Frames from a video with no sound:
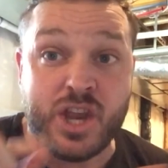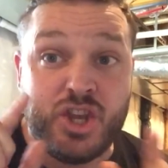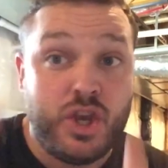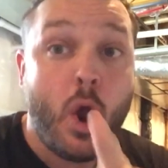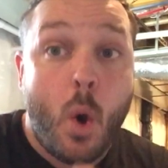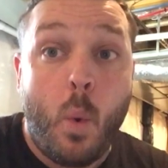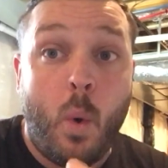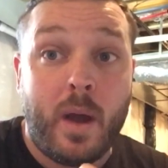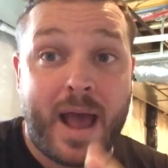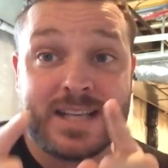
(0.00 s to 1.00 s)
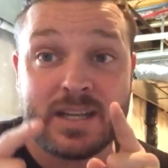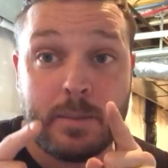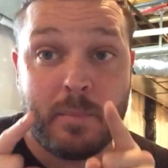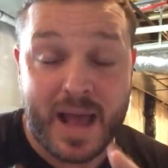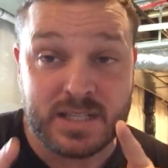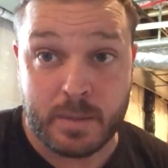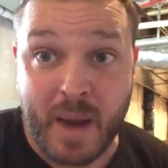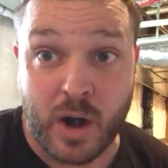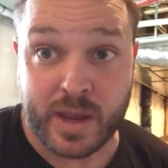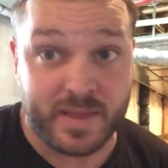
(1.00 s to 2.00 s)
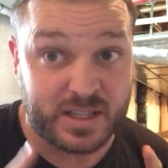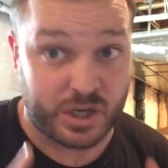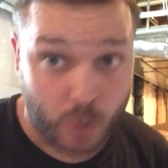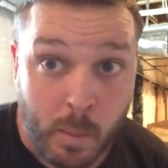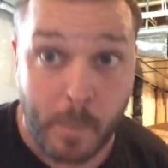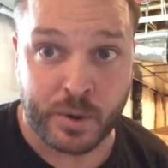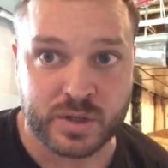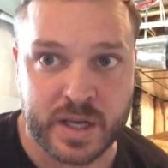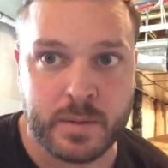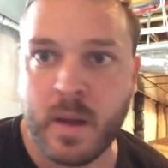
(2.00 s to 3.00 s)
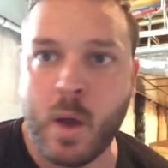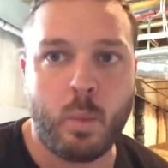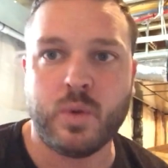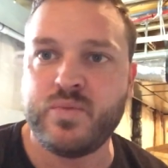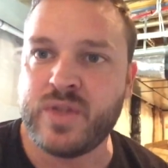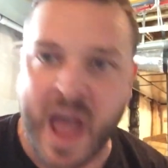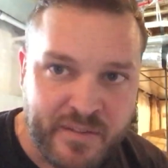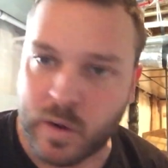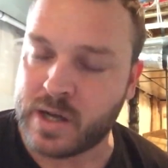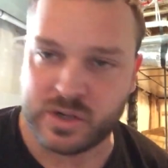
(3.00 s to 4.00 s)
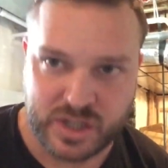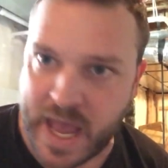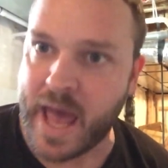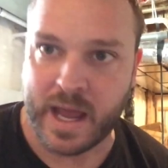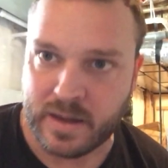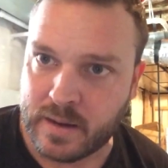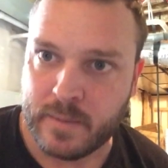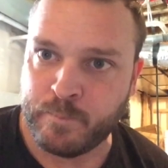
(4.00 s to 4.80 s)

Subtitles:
you as an American that's a normal person will never understand